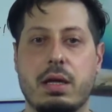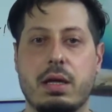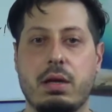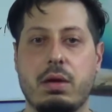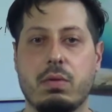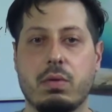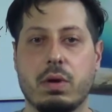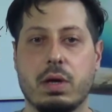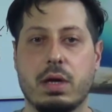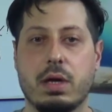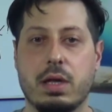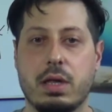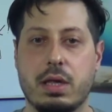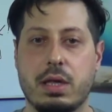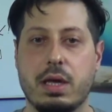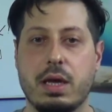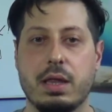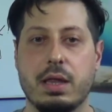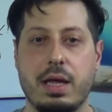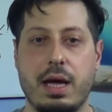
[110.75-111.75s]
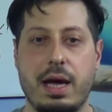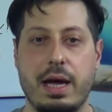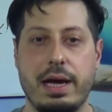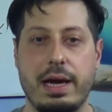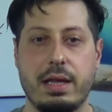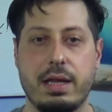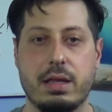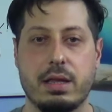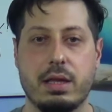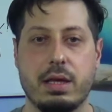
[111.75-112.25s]
you were going to see In the
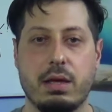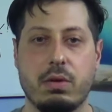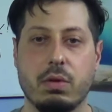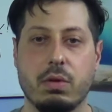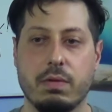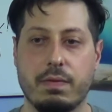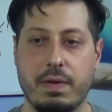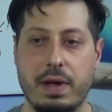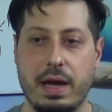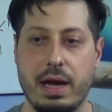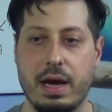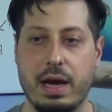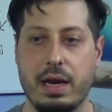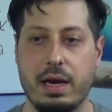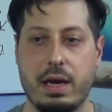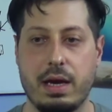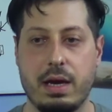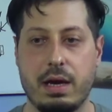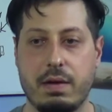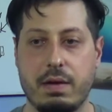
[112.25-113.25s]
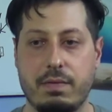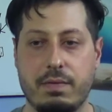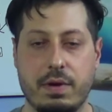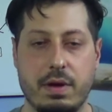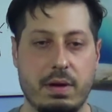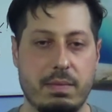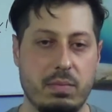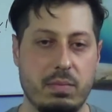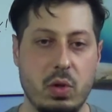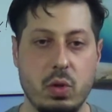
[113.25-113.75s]
Heights and that you were a fan
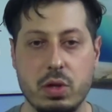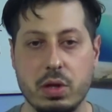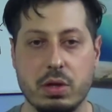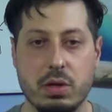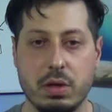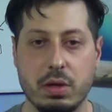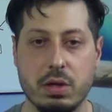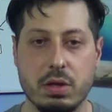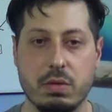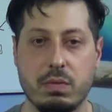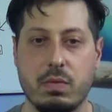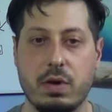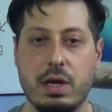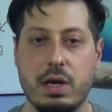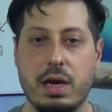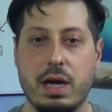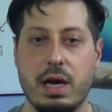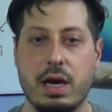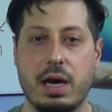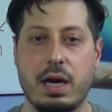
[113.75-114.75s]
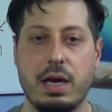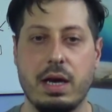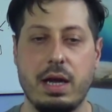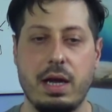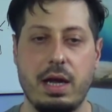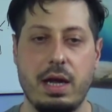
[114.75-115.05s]
of musicals and whatnot.